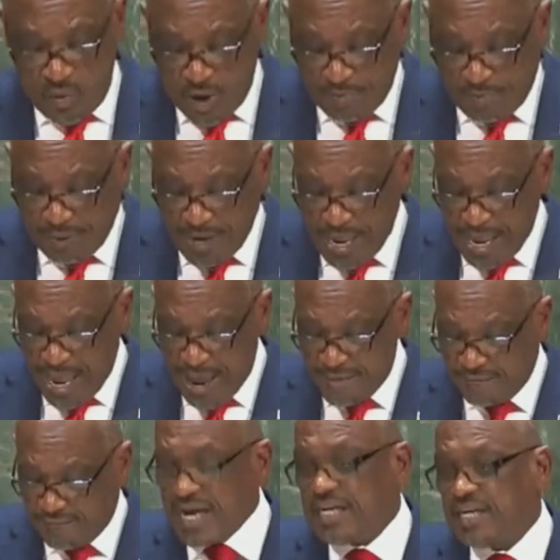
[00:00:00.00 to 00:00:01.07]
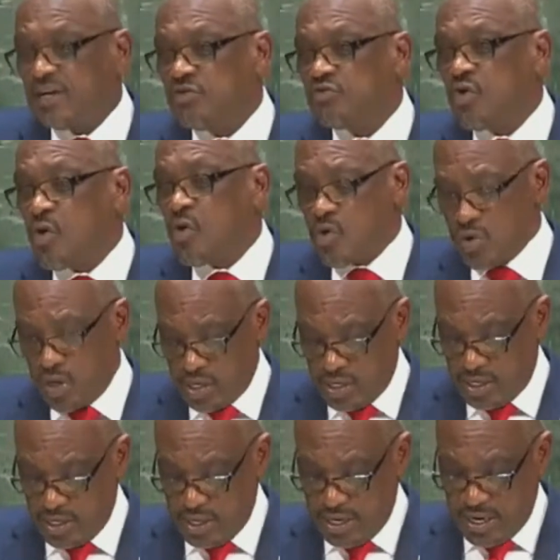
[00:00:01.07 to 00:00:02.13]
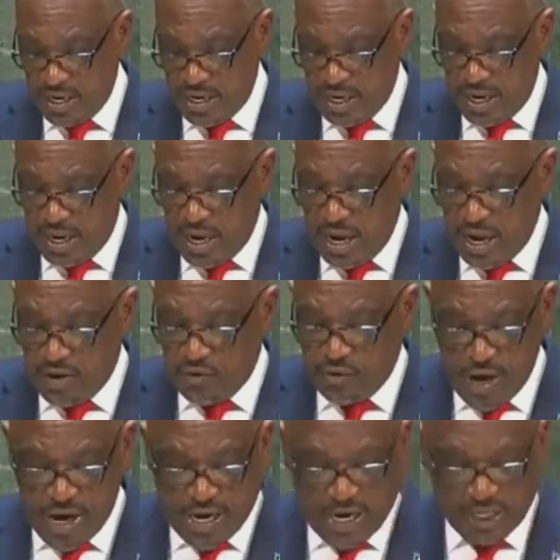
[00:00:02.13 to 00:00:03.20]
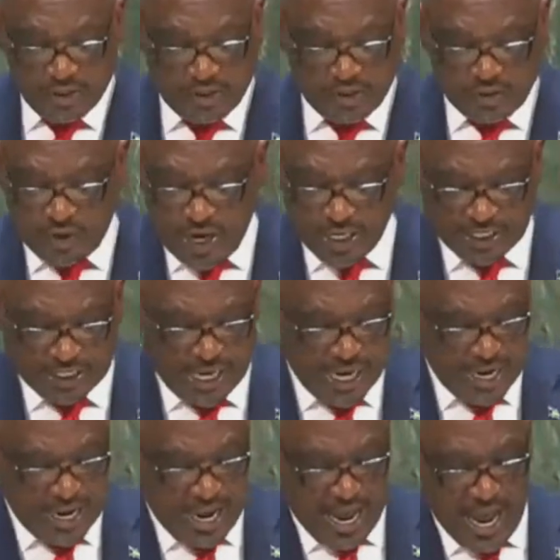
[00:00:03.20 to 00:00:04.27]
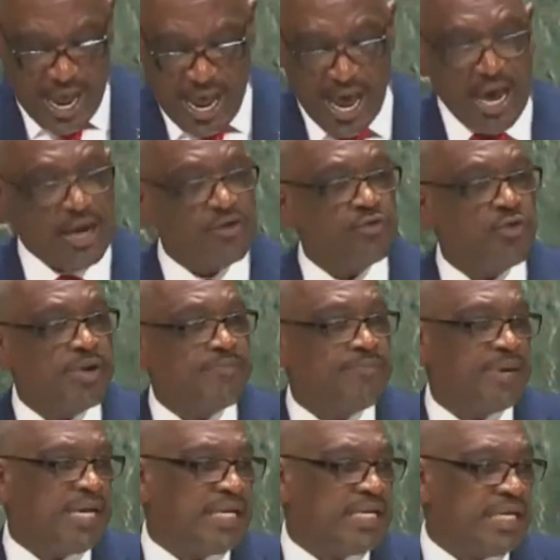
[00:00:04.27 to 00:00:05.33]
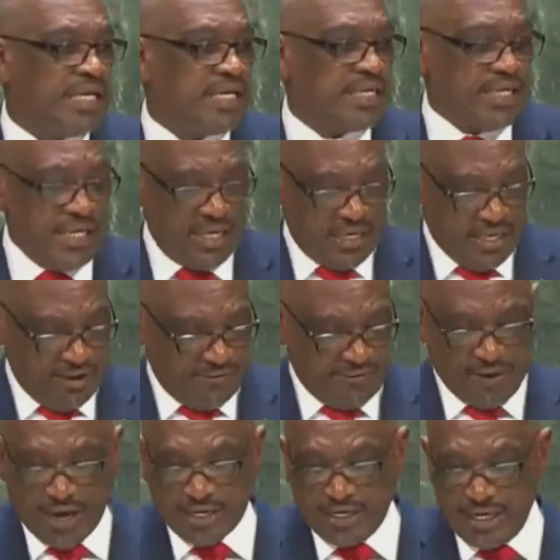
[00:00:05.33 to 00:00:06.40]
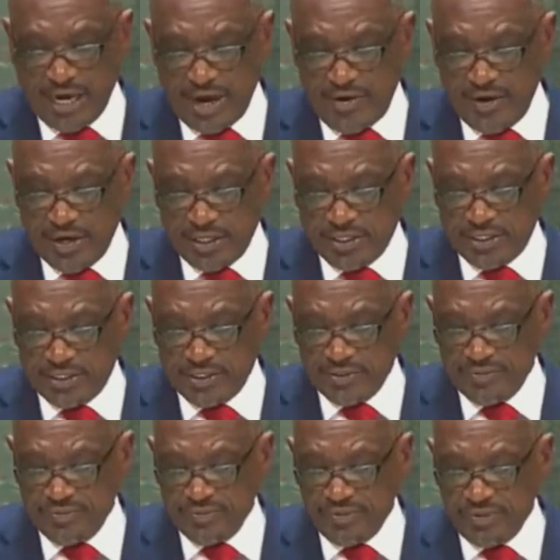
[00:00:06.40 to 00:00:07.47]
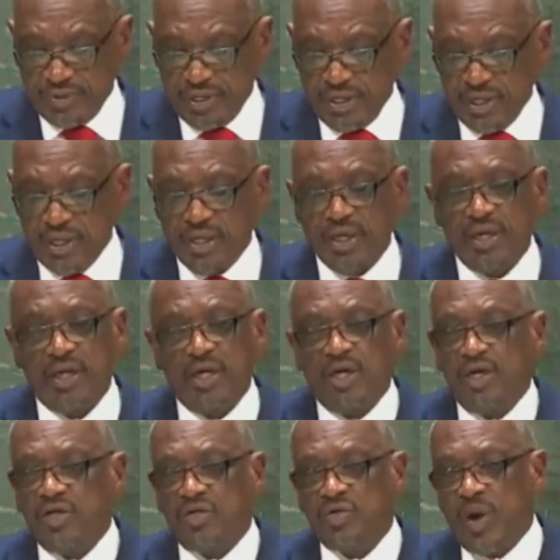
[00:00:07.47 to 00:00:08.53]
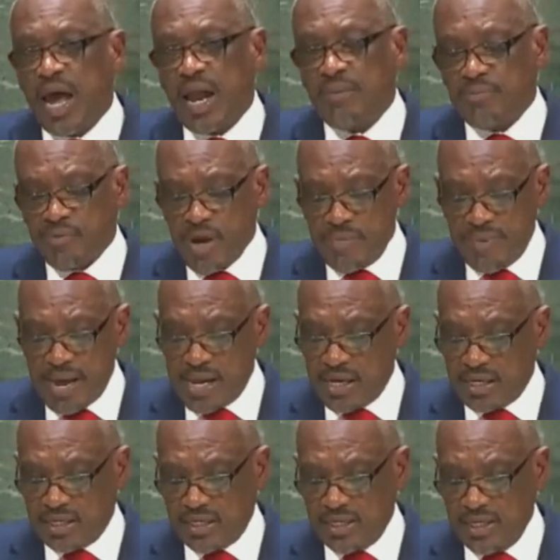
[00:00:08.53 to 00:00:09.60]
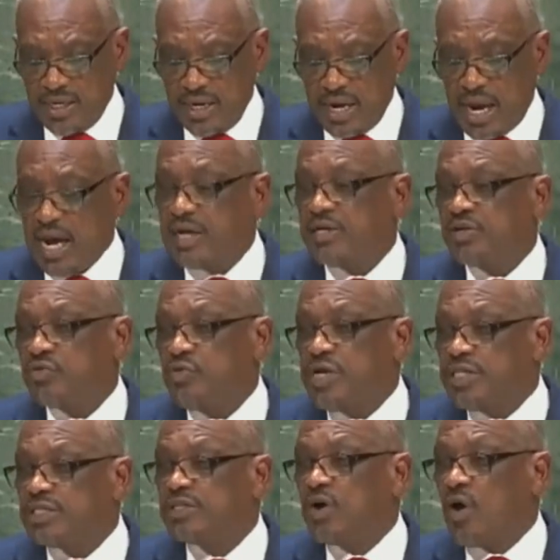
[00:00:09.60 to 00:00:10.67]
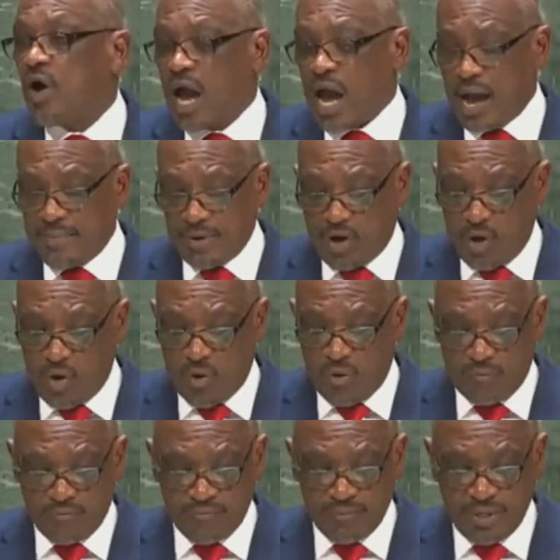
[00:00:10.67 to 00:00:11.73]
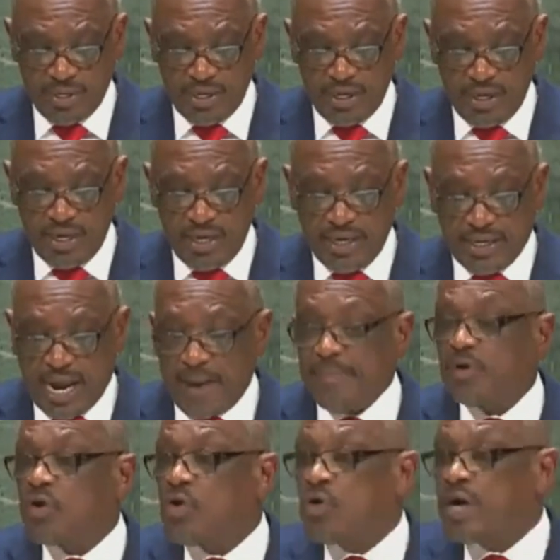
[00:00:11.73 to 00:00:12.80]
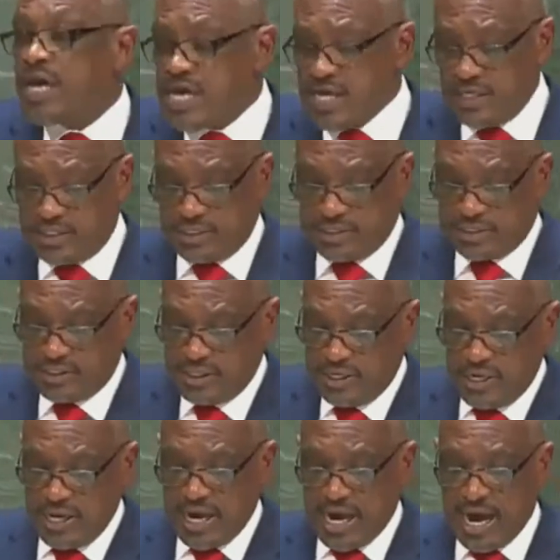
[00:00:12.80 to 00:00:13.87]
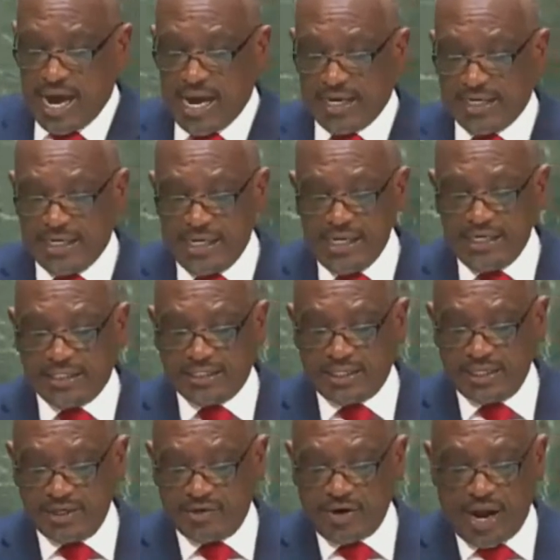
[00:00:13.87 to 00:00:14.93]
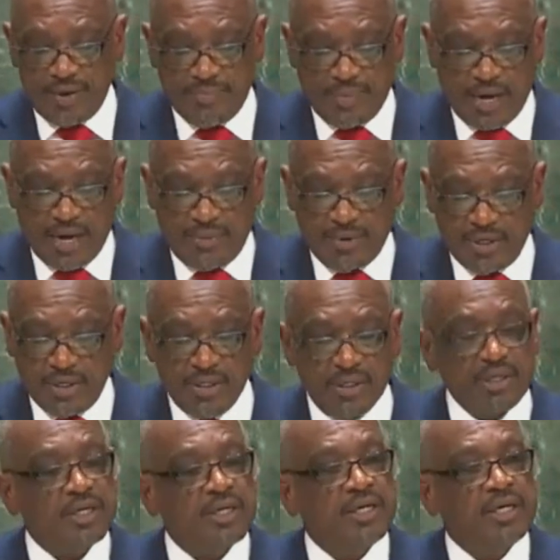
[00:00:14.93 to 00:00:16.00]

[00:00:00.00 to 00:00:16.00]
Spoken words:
will play a vital role in reconstructing and rebuilding the affected areas. To help rebuild and to restore Abaco, the Abaco Keys, and East Grand Bahama,